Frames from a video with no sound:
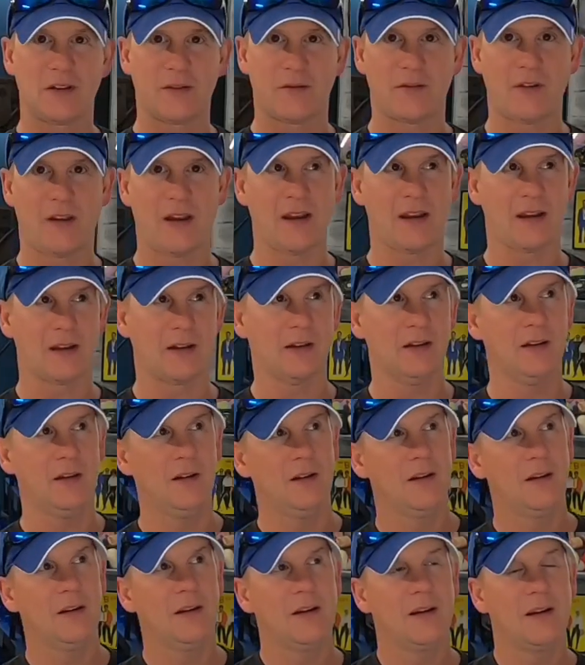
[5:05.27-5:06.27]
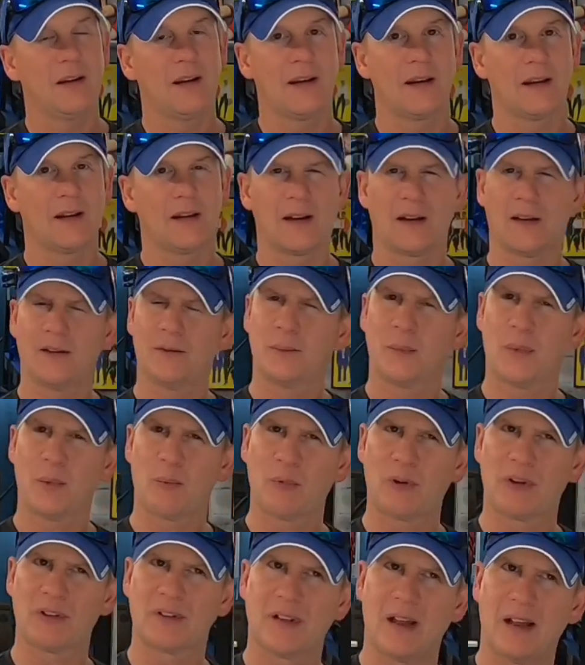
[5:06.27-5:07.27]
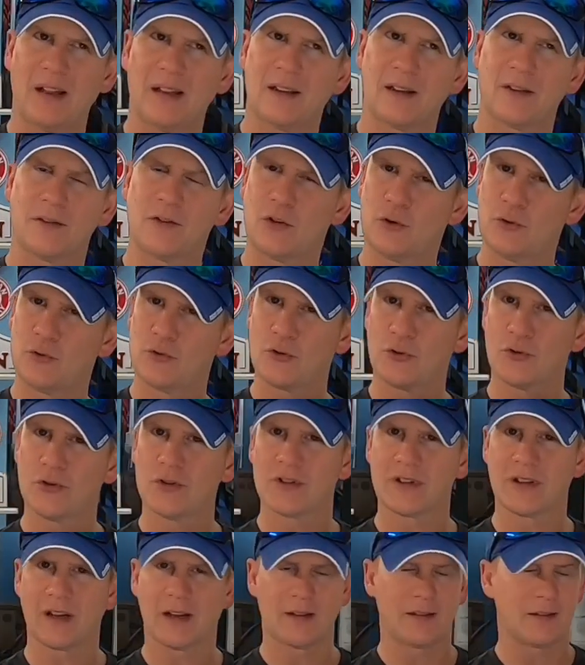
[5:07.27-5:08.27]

fan, and I don't remember exactly, New Jersey, I